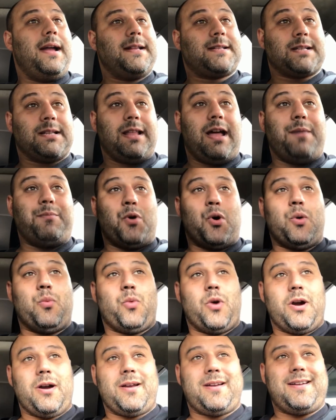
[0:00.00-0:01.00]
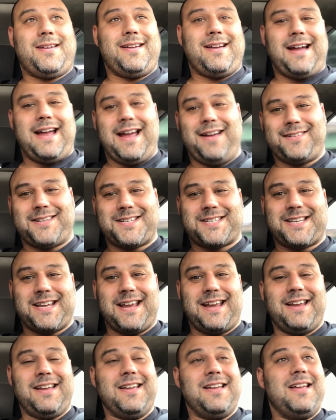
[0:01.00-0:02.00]
It's a lot more work, I have to
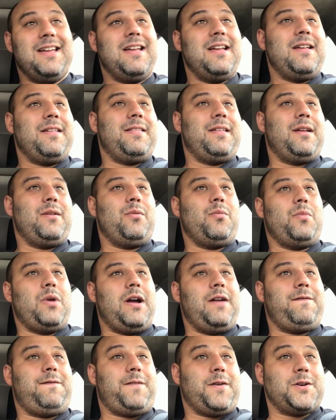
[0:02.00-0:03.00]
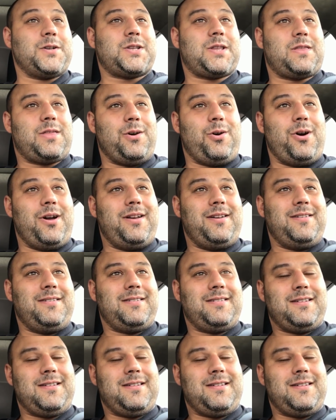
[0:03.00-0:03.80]
say, than I first thought.